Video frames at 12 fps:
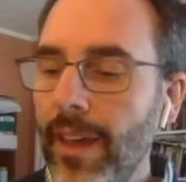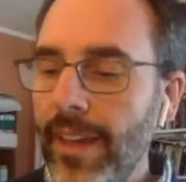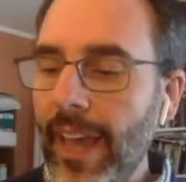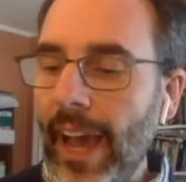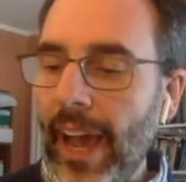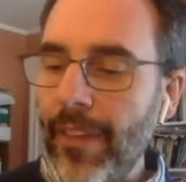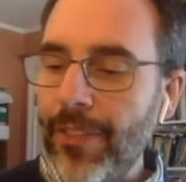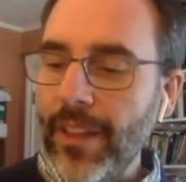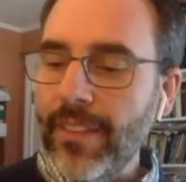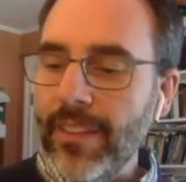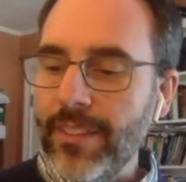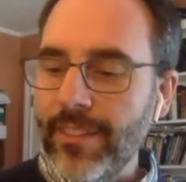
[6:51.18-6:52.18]
Yeah, I
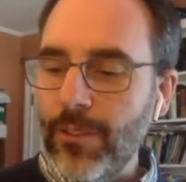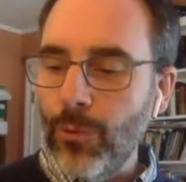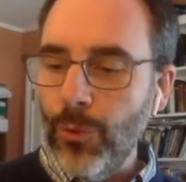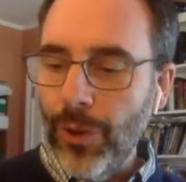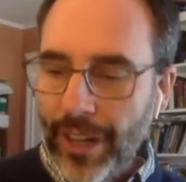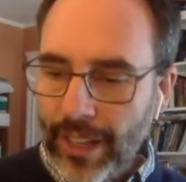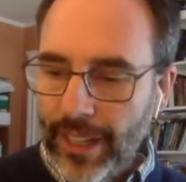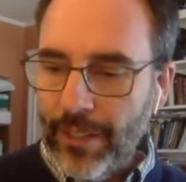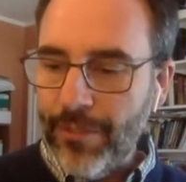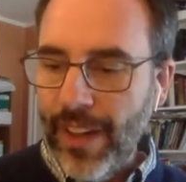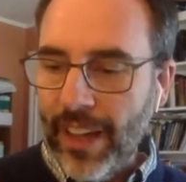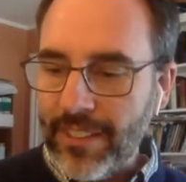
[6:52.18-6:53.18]
think this is a really
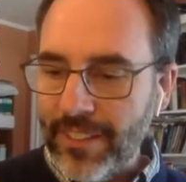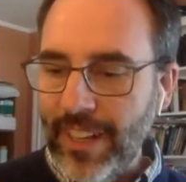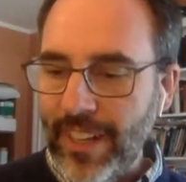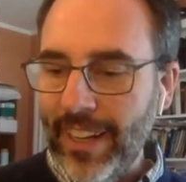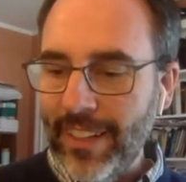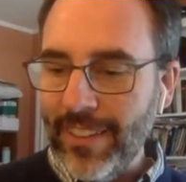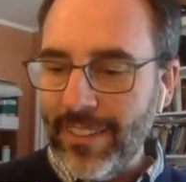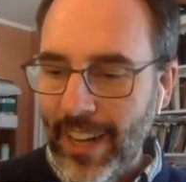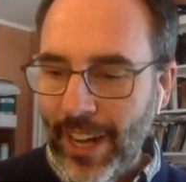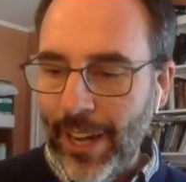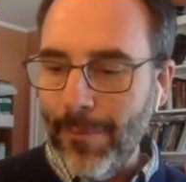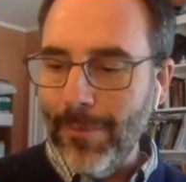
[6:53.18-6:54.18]
fascinating
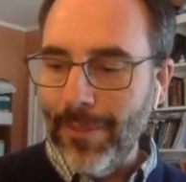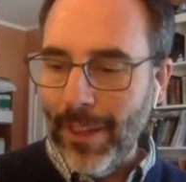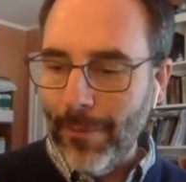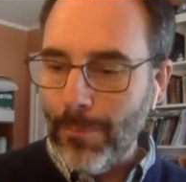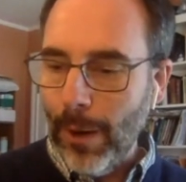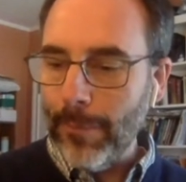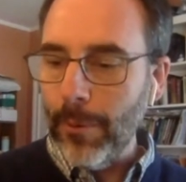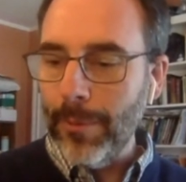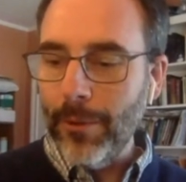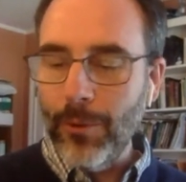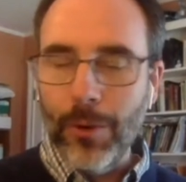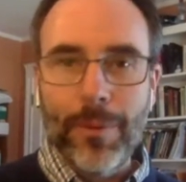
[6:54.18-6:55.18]
time that
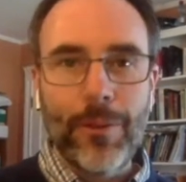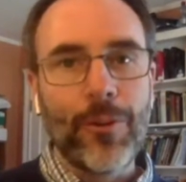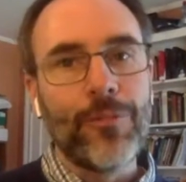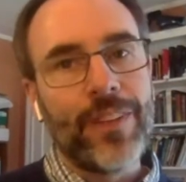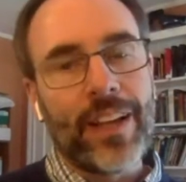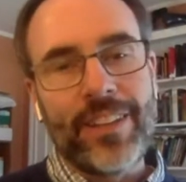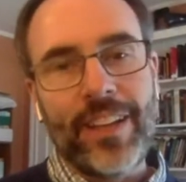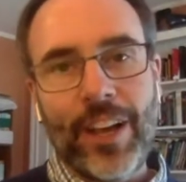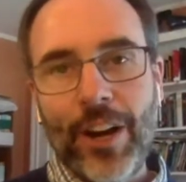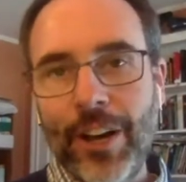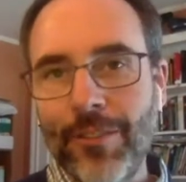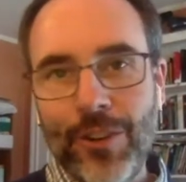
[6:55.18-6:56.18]
probably we'll be reflecting
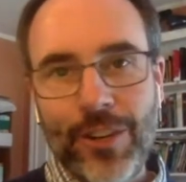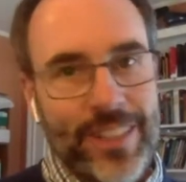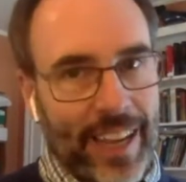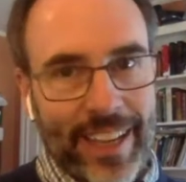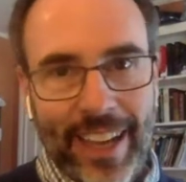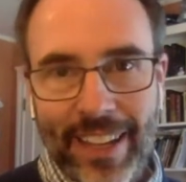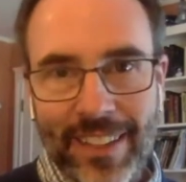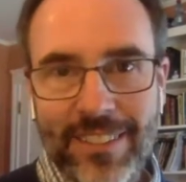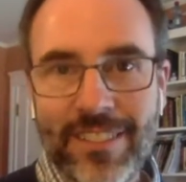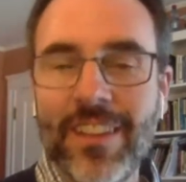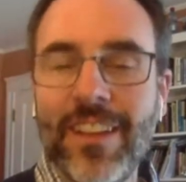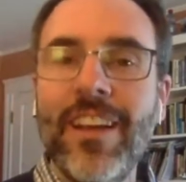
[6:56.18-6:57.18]
on for
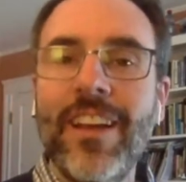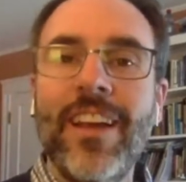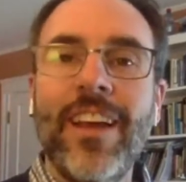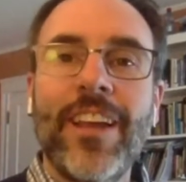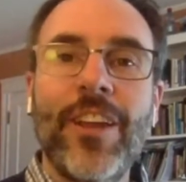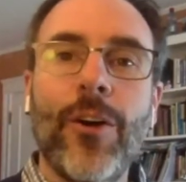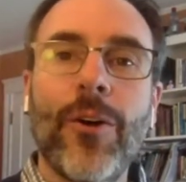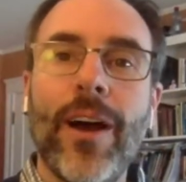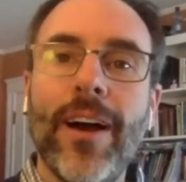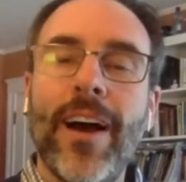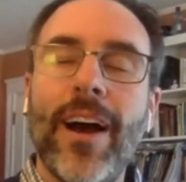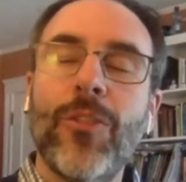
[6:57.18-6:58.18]
decades.
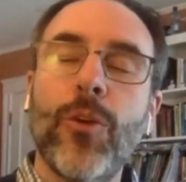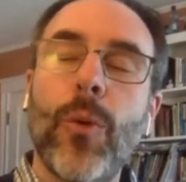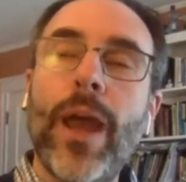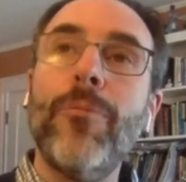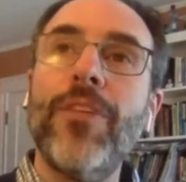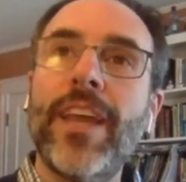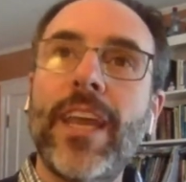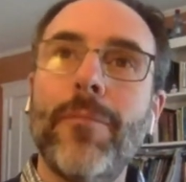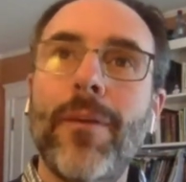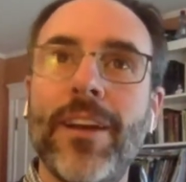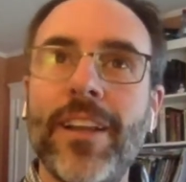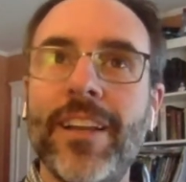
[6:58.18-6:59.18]
The way I'm thinking
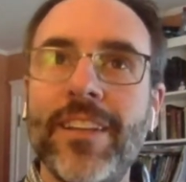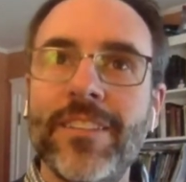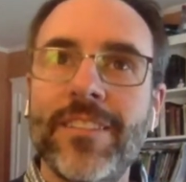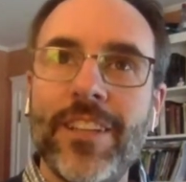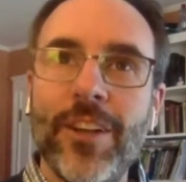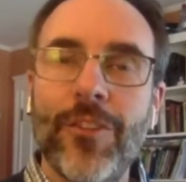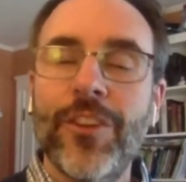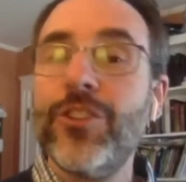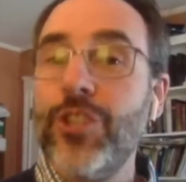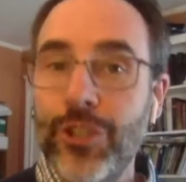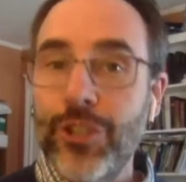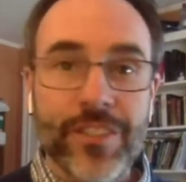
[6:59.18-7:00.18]
about it is, the
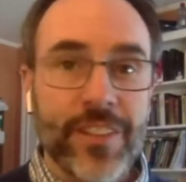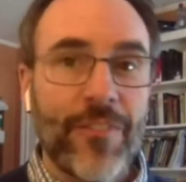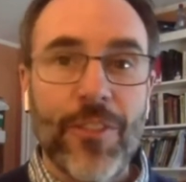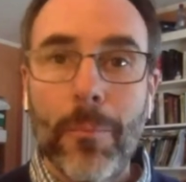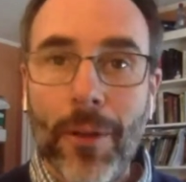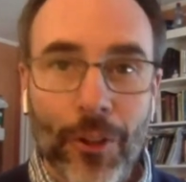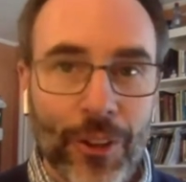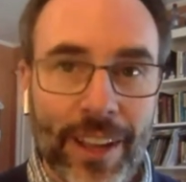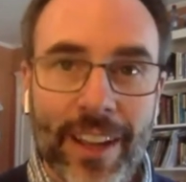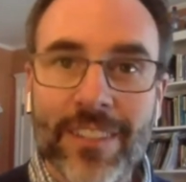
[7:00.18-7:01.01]
church has left the building.